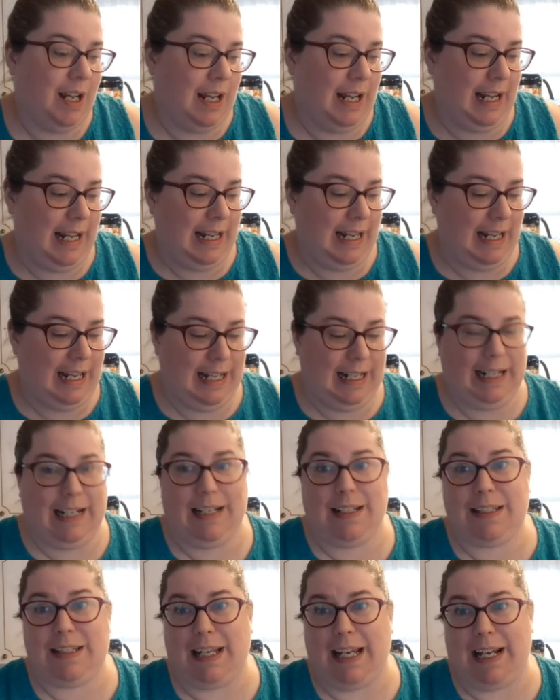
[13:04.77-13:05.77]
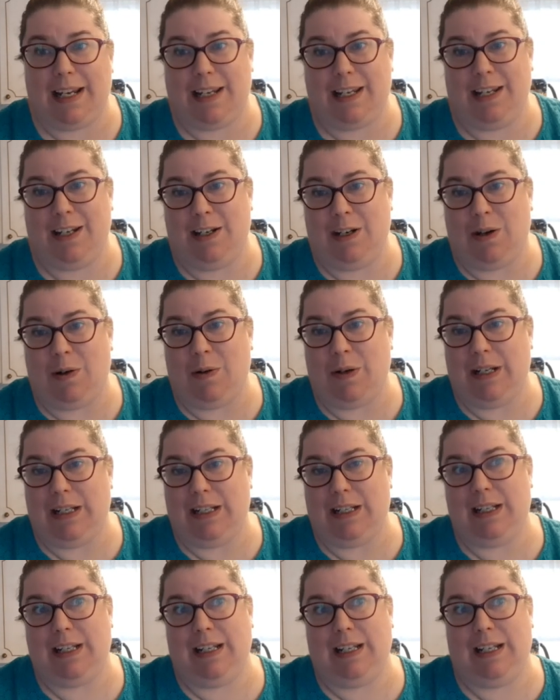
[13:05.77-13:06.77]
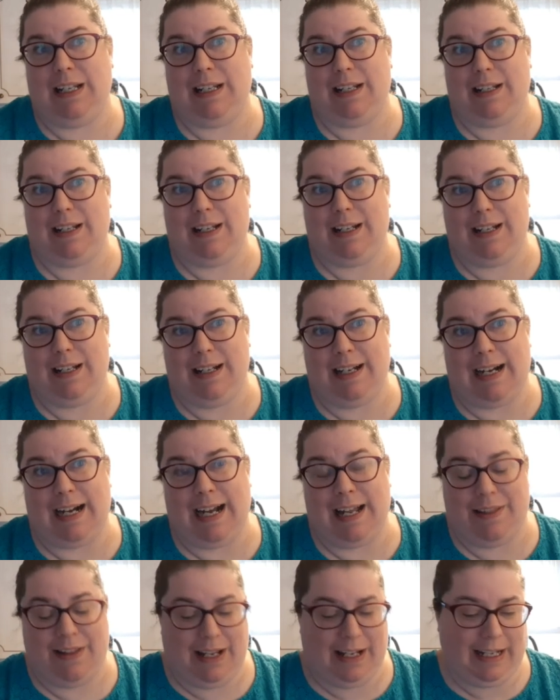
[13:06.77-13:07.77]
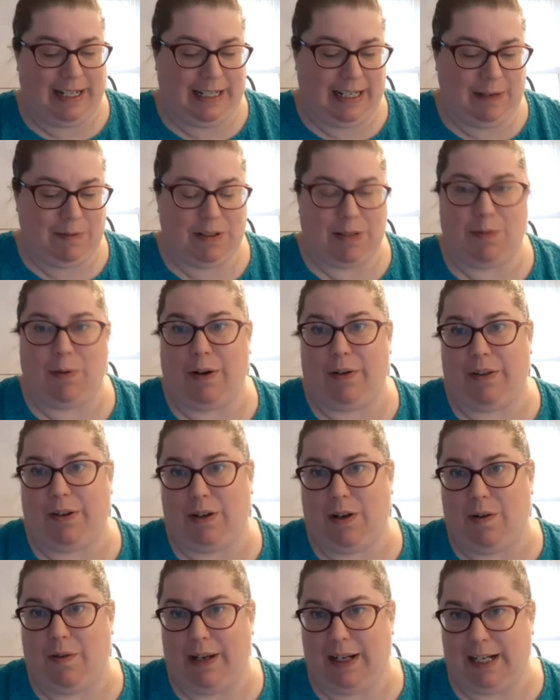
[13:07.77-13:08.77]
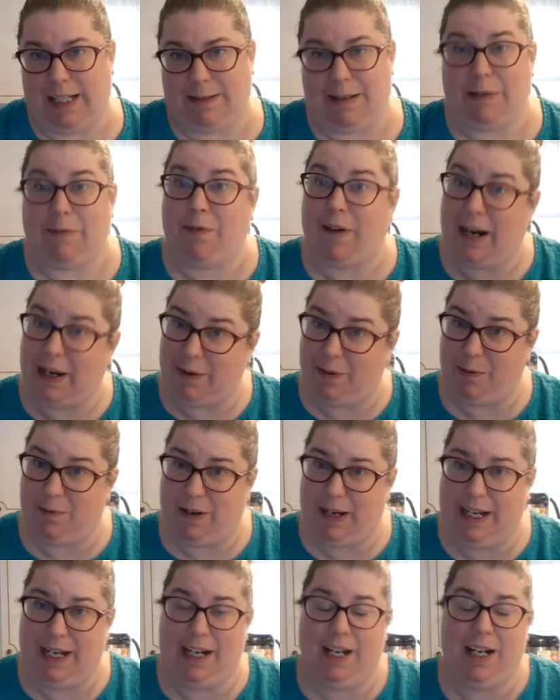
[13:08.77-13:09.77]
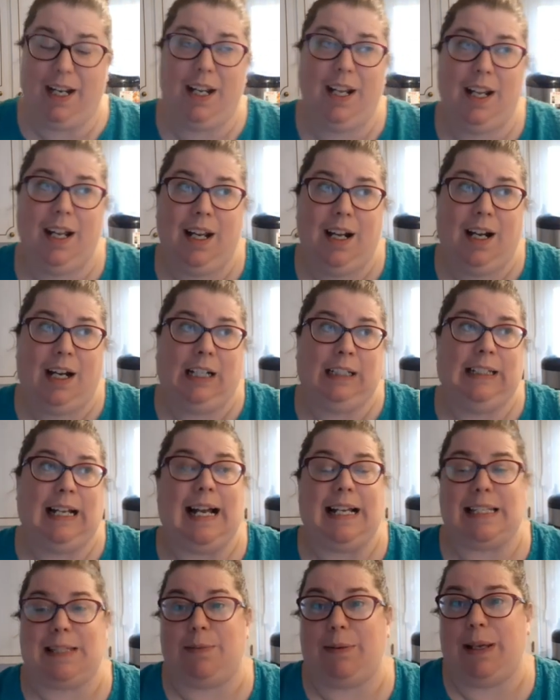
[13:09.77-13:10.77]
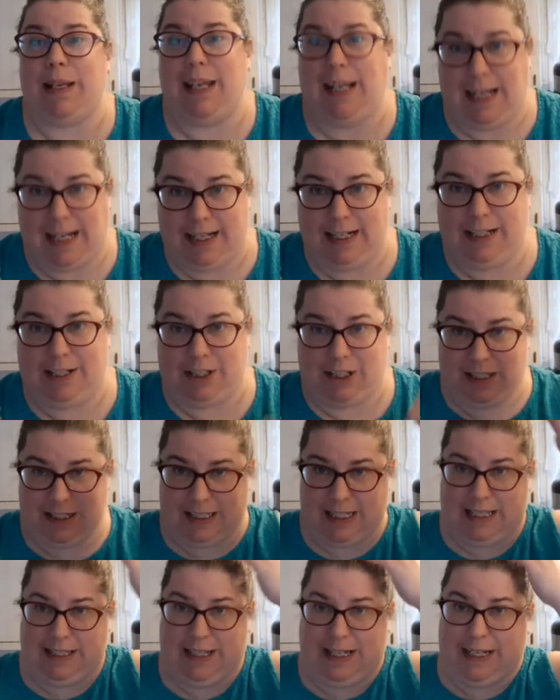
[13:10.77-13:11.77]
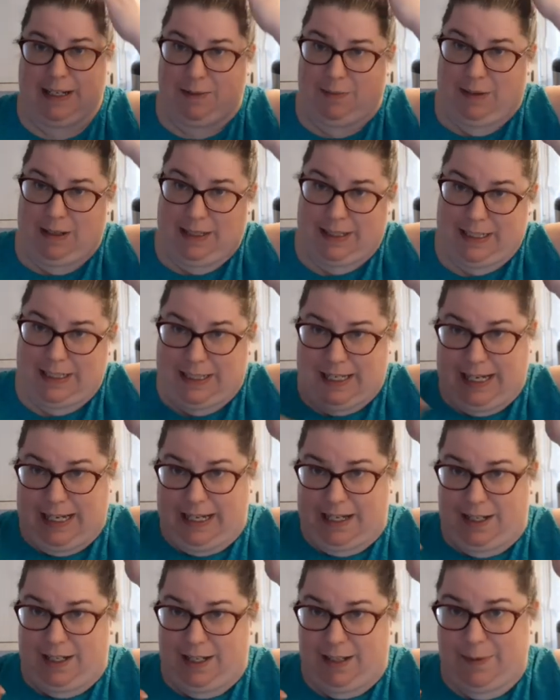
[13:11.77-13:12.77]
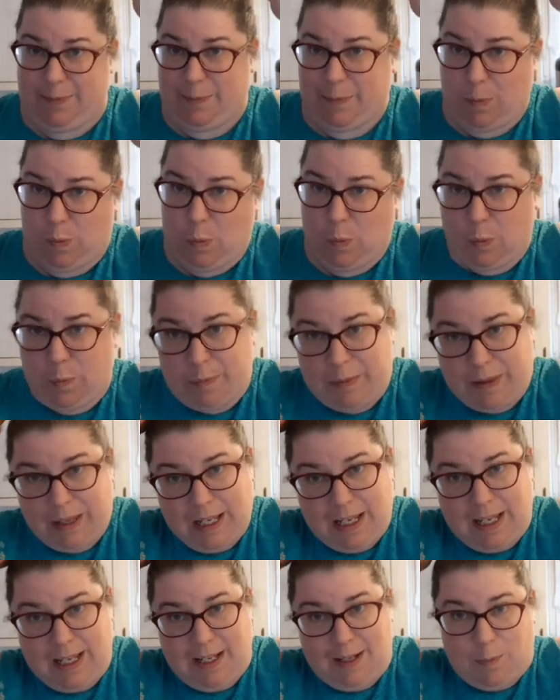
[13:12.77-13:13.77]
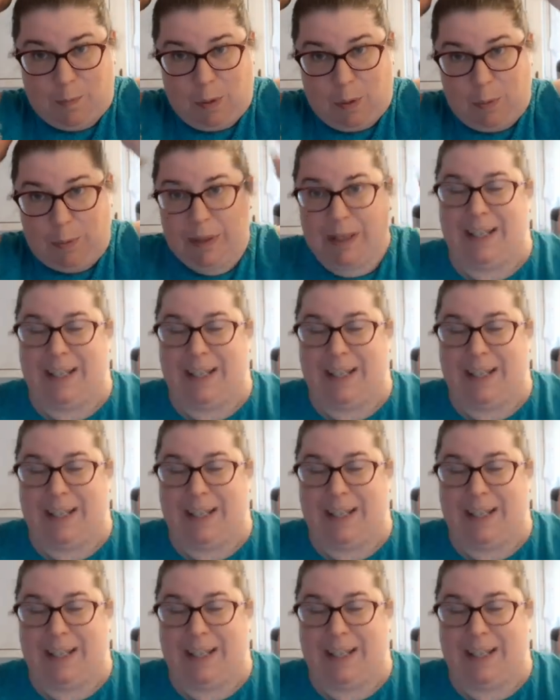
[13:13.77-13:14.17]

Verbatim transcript: it, it is like, you know, it, it I think like it was worth going because my friend went last weekend and she said that it was like whoop,